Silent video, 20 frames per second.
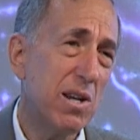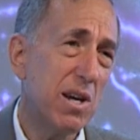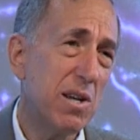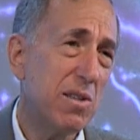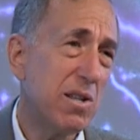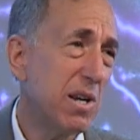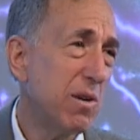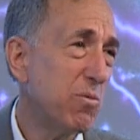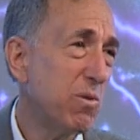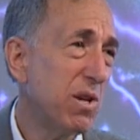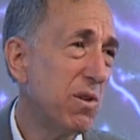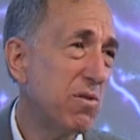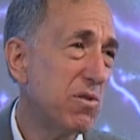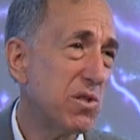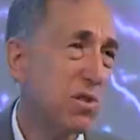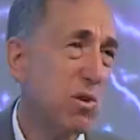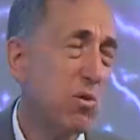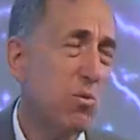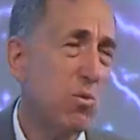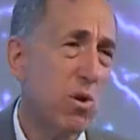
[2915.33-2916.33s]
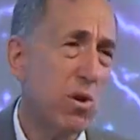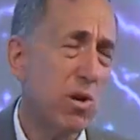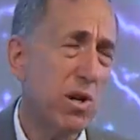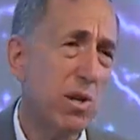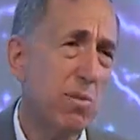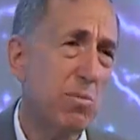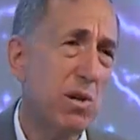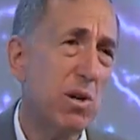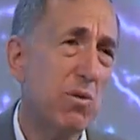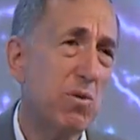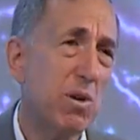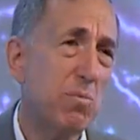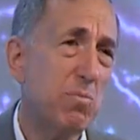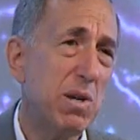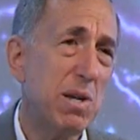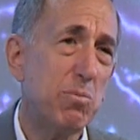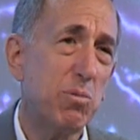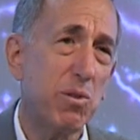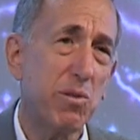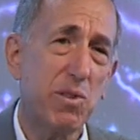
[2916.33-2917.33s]
I think we're so worried about what
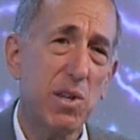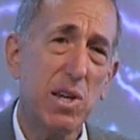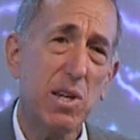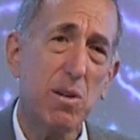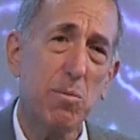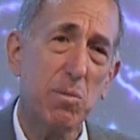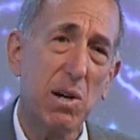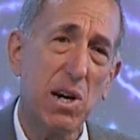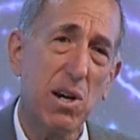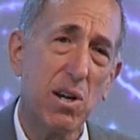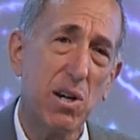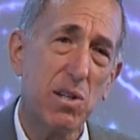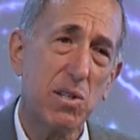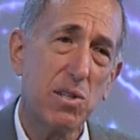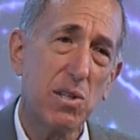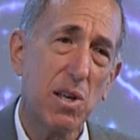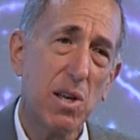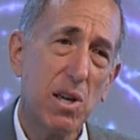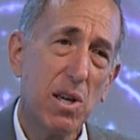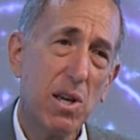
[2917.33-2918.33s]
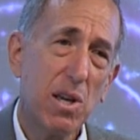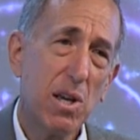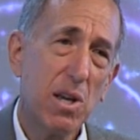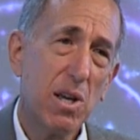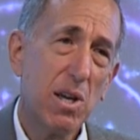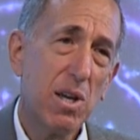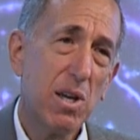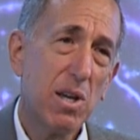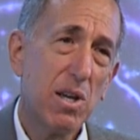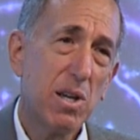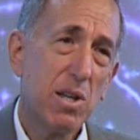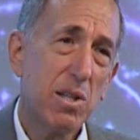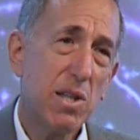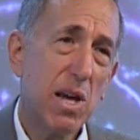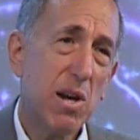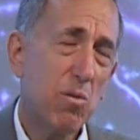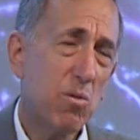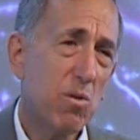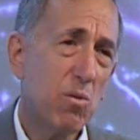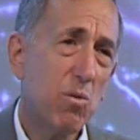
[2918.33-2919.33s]
people think about us
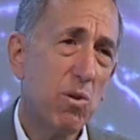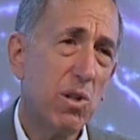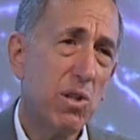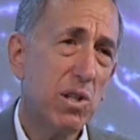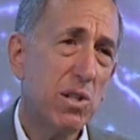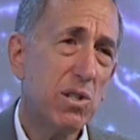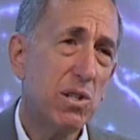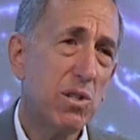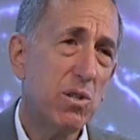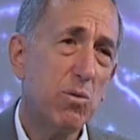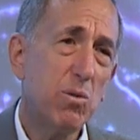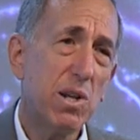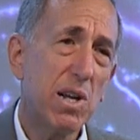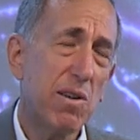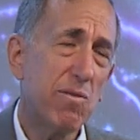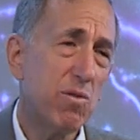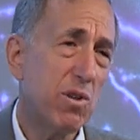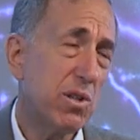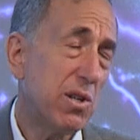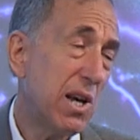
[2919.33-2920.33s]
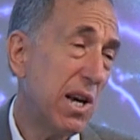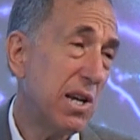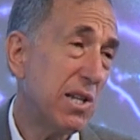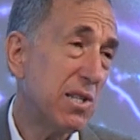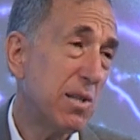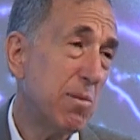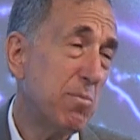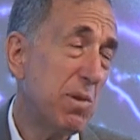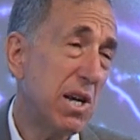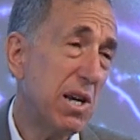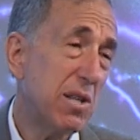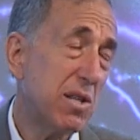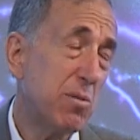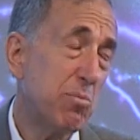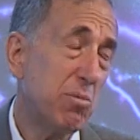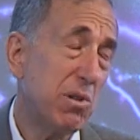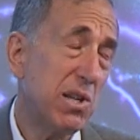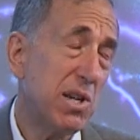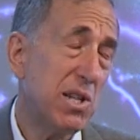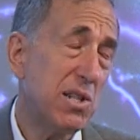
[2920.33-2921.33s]
that we're willing to do whatever it takes to make to
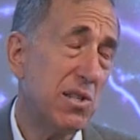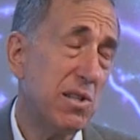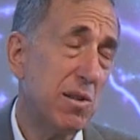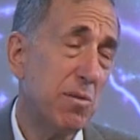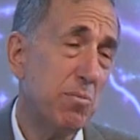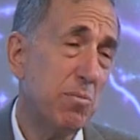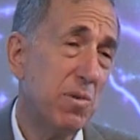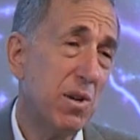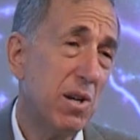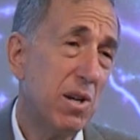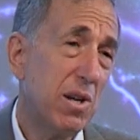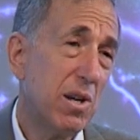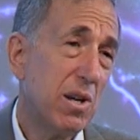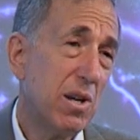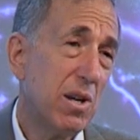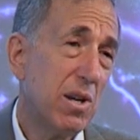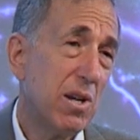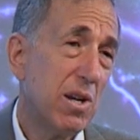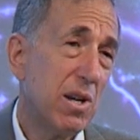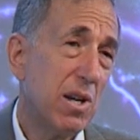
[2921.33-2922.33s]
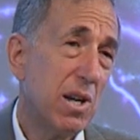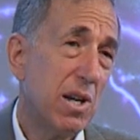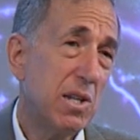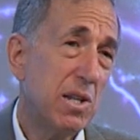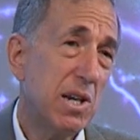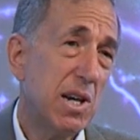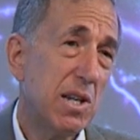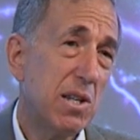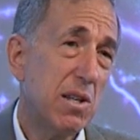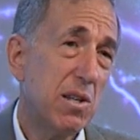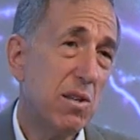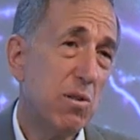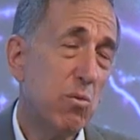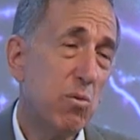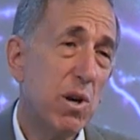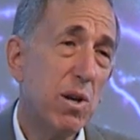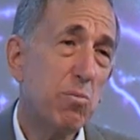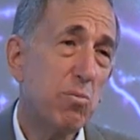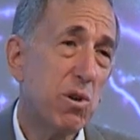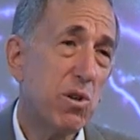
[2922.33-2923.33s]
please them. And yet the
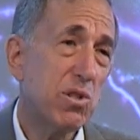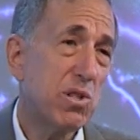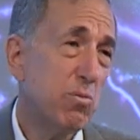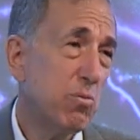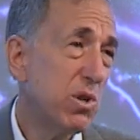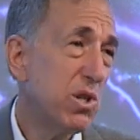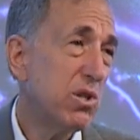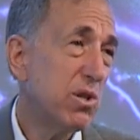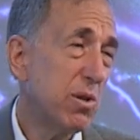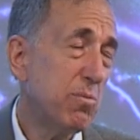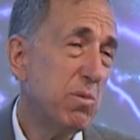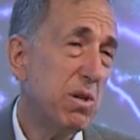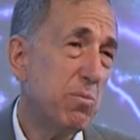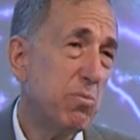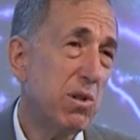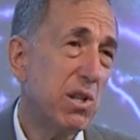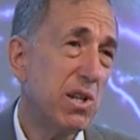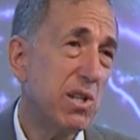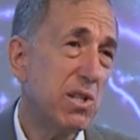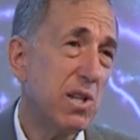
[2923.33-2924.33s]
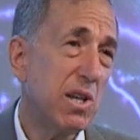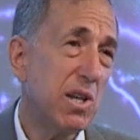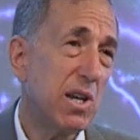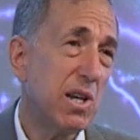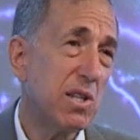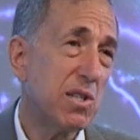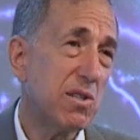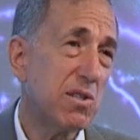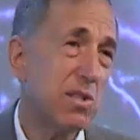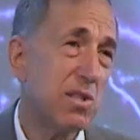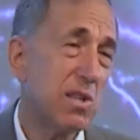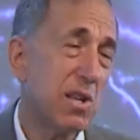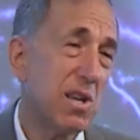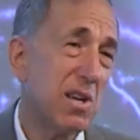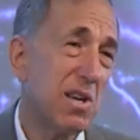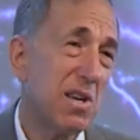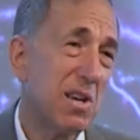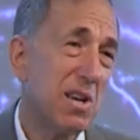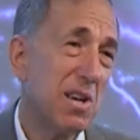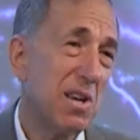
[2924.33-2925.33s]
one person we should be pleasing gets
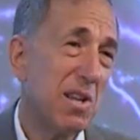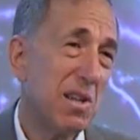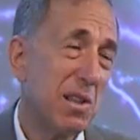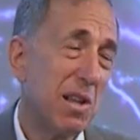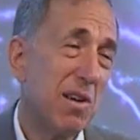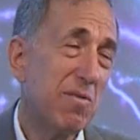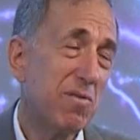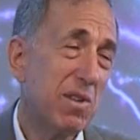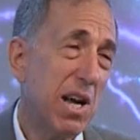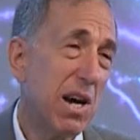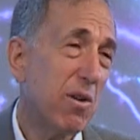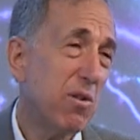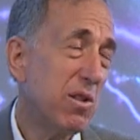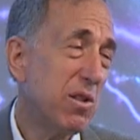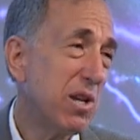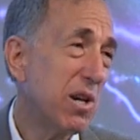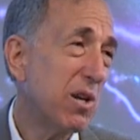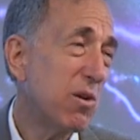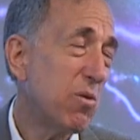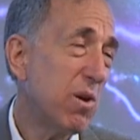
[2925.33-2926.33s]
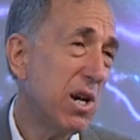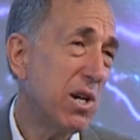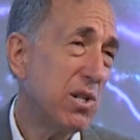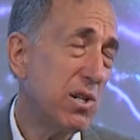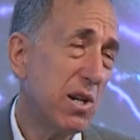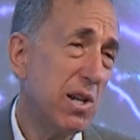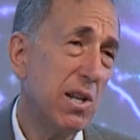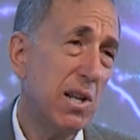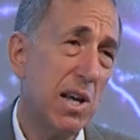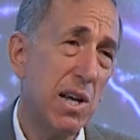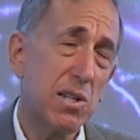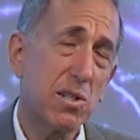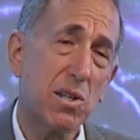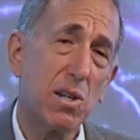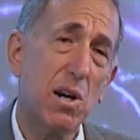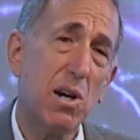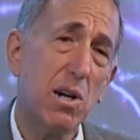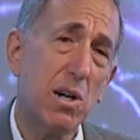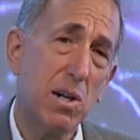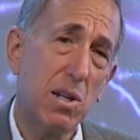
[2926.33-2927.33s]
left out of the equation, and that's
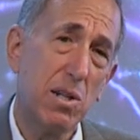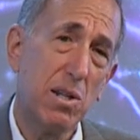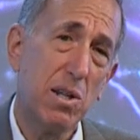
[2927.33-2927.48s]
God.